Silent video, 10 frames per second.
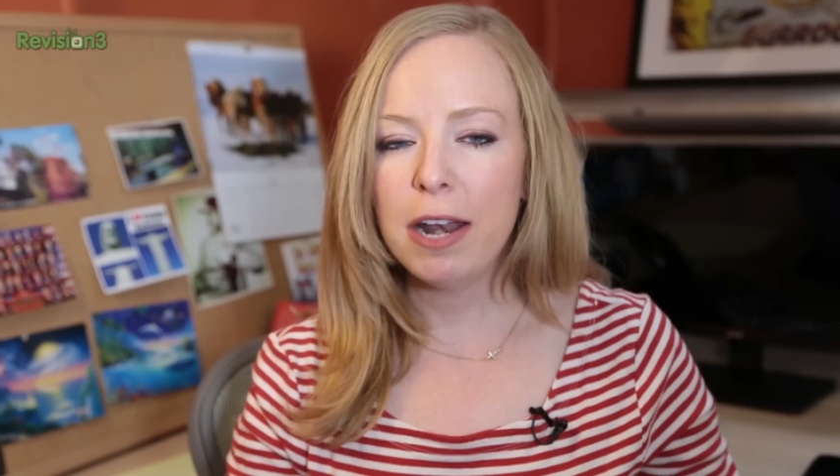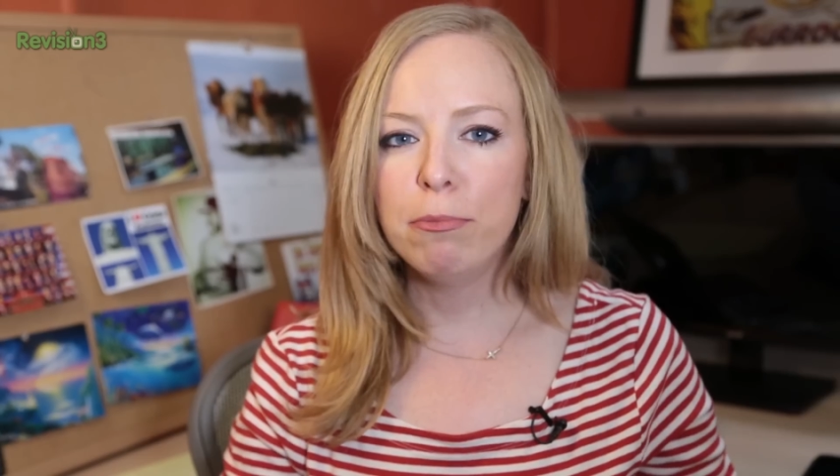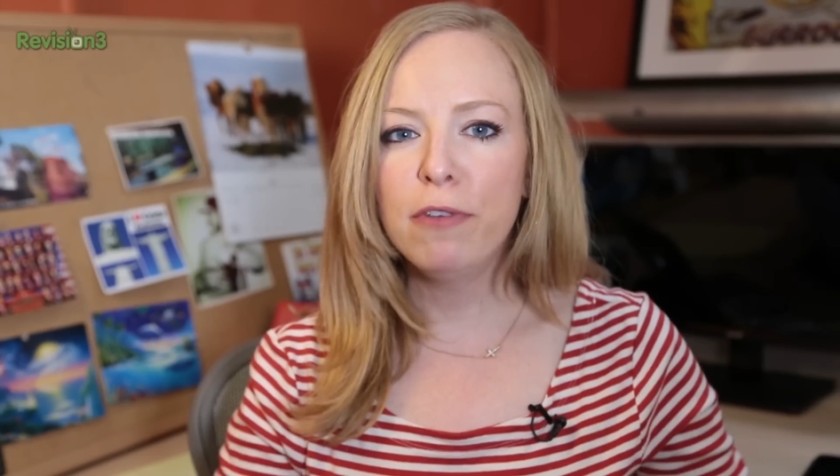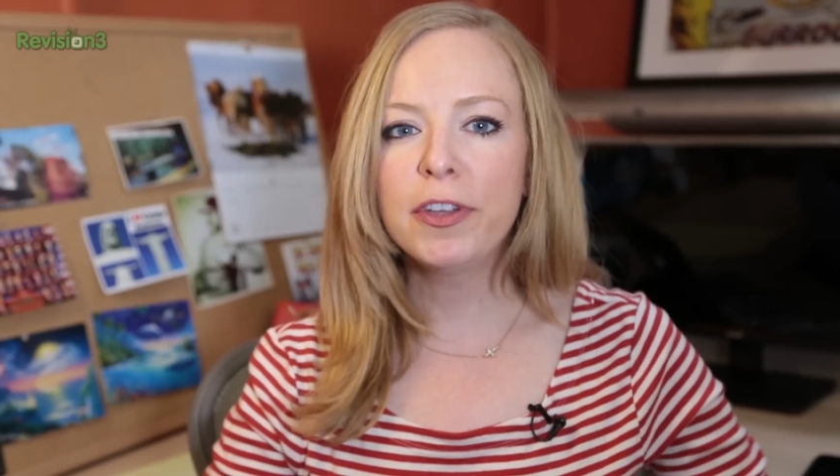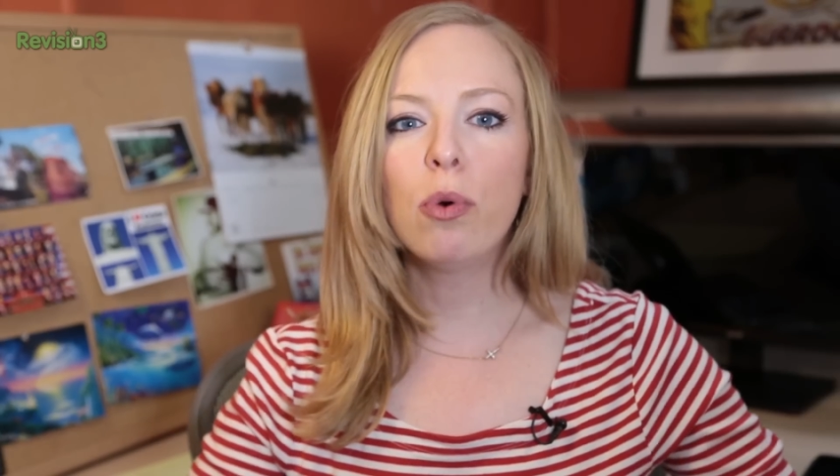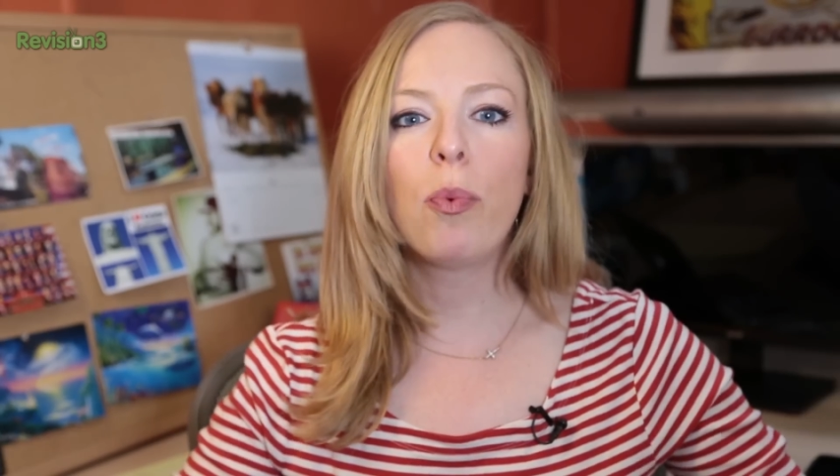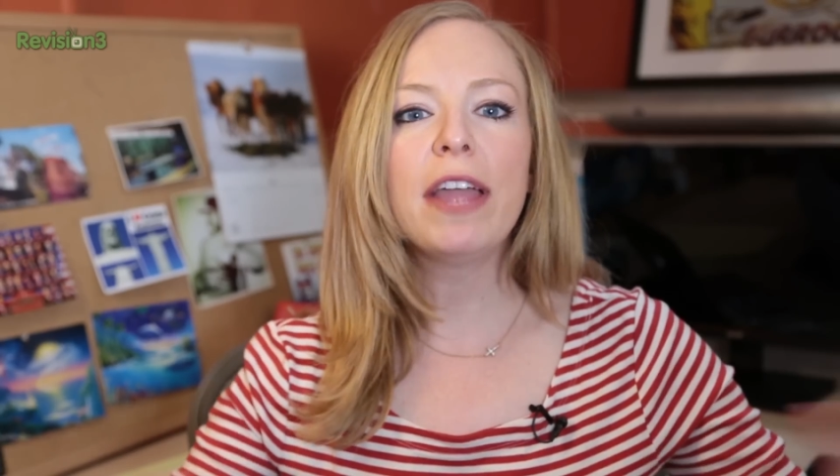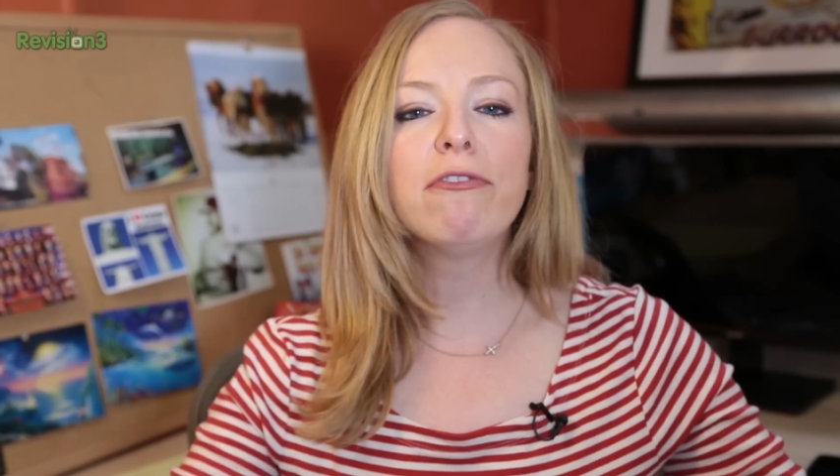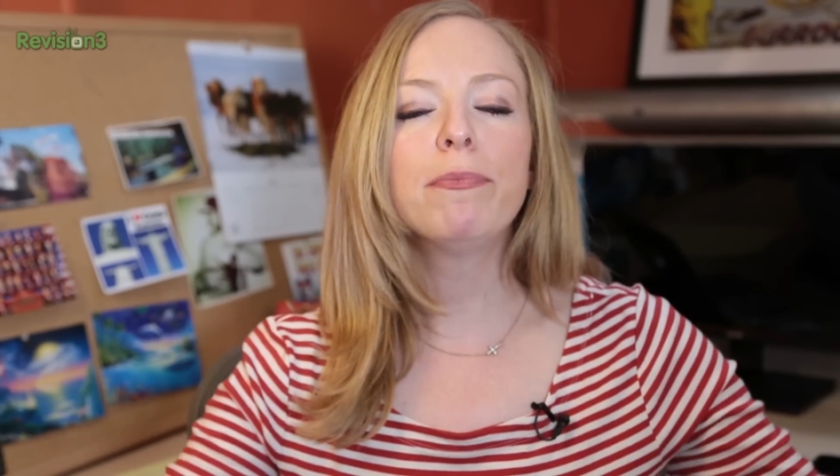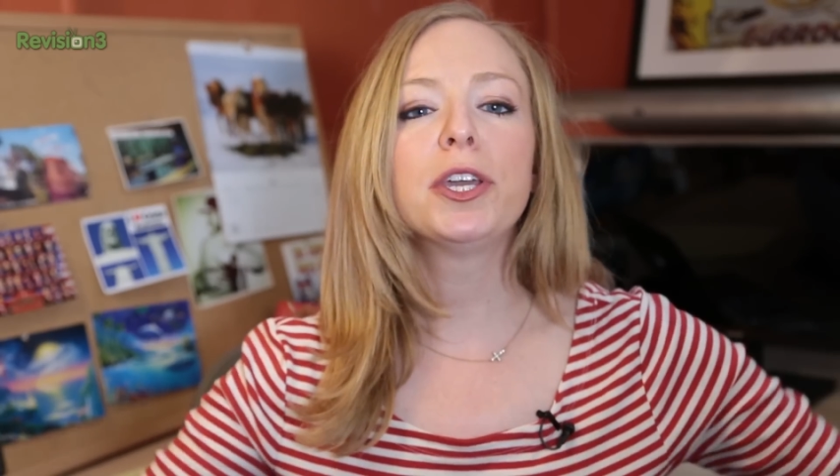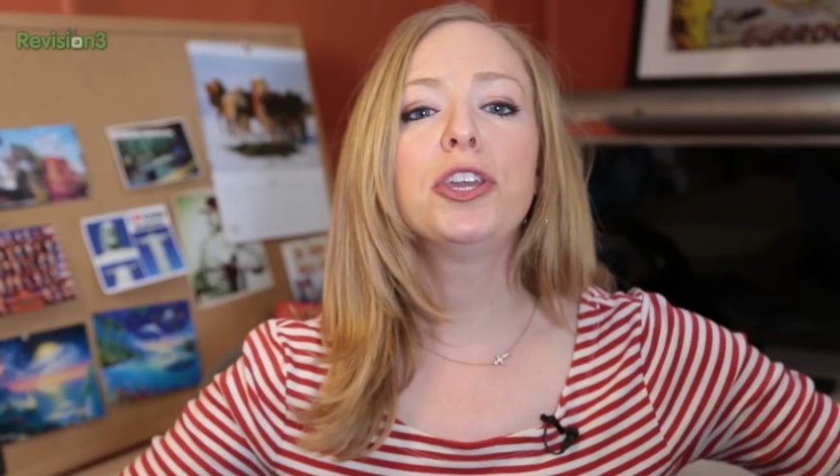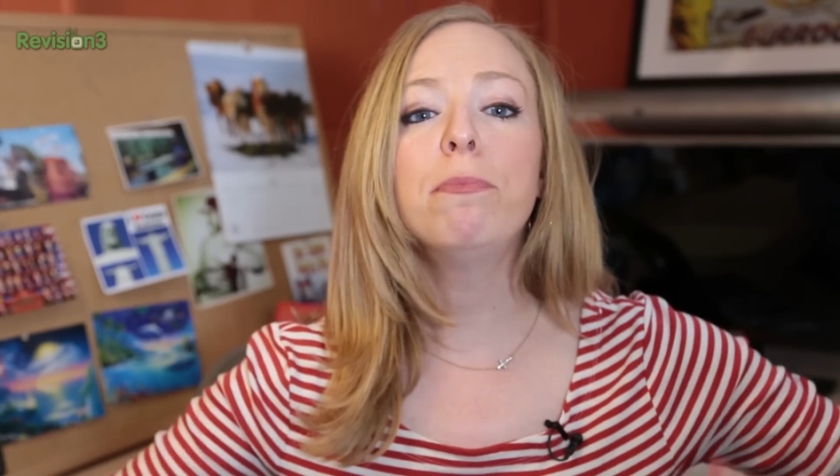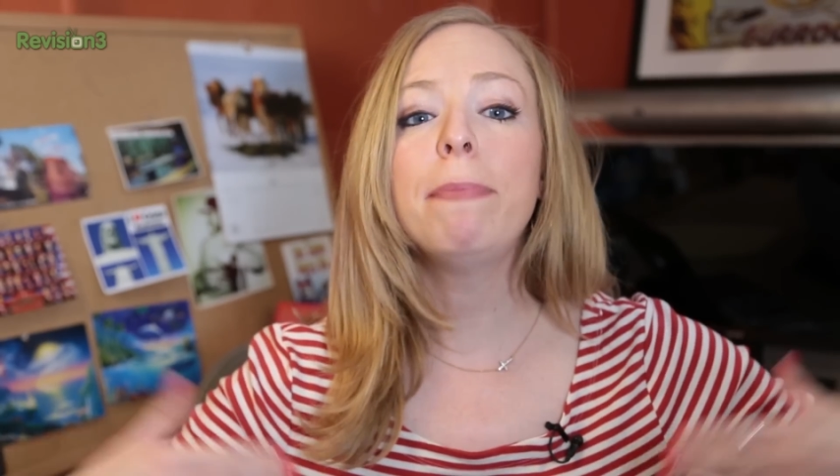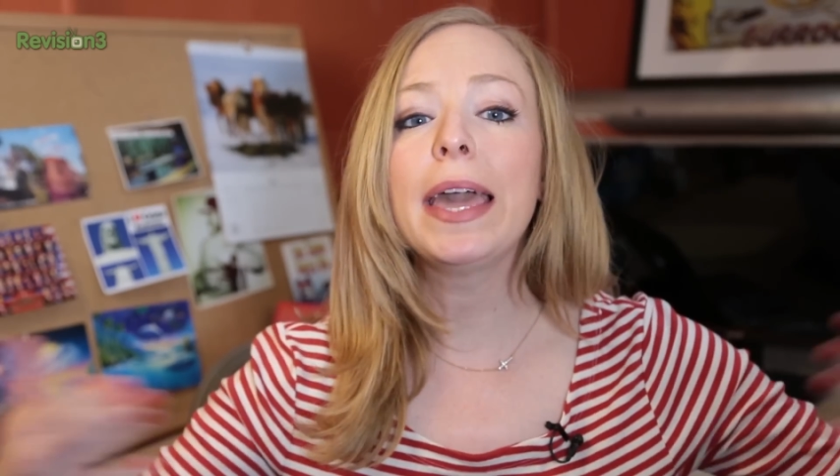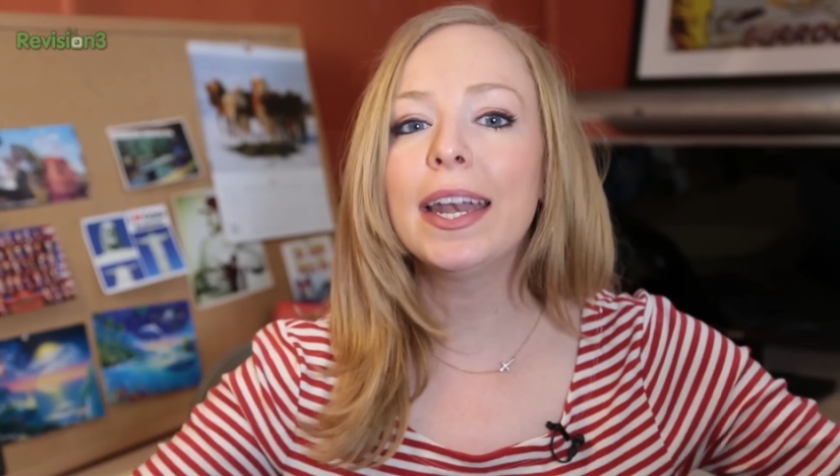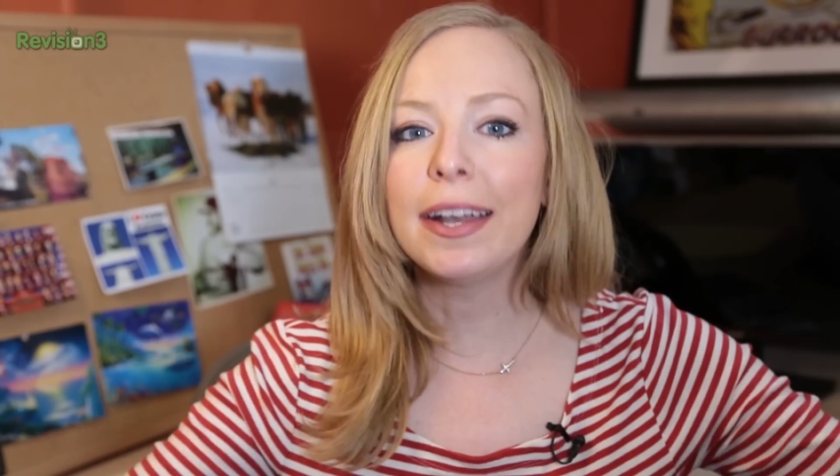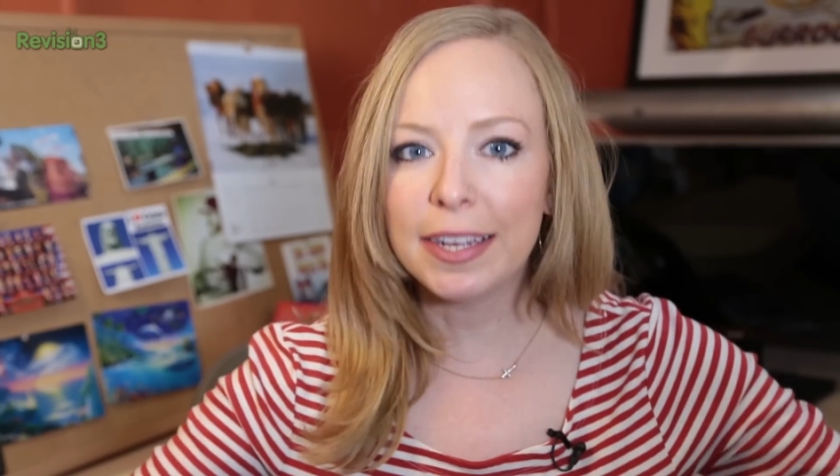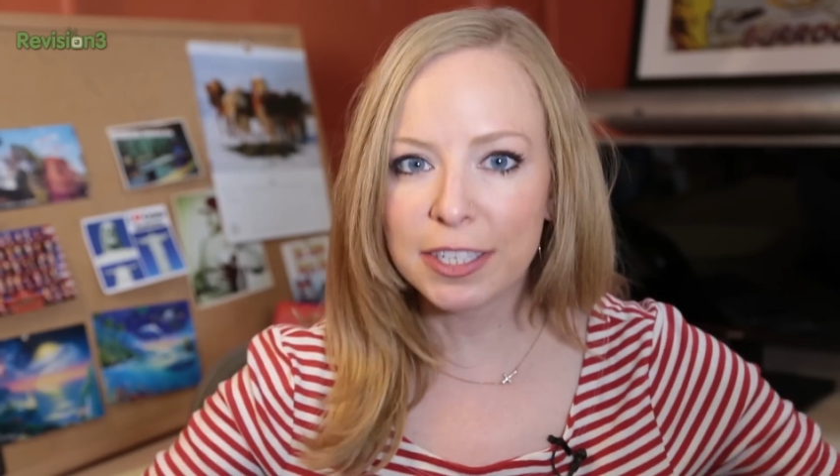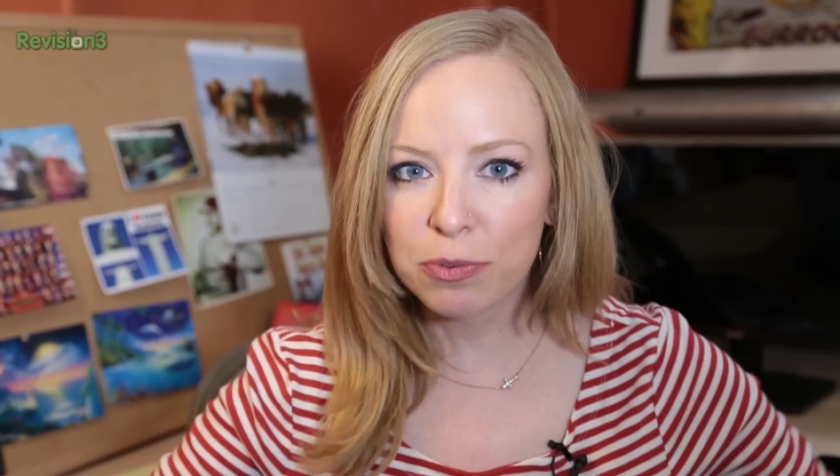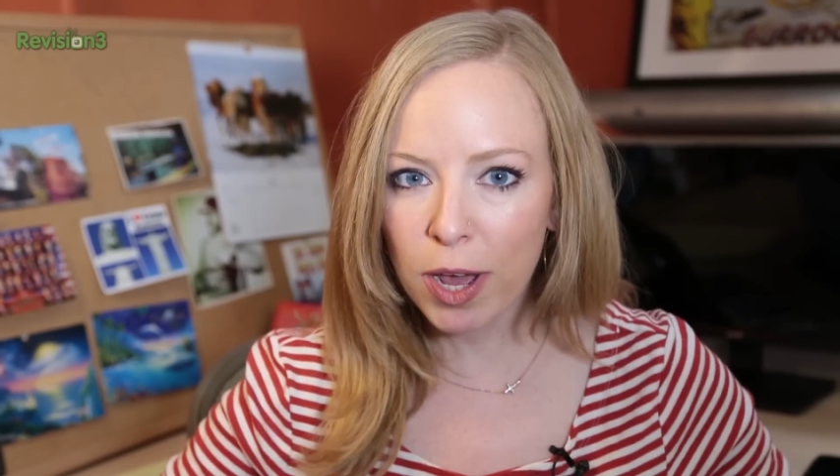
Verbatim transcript: But moving away from the humanities,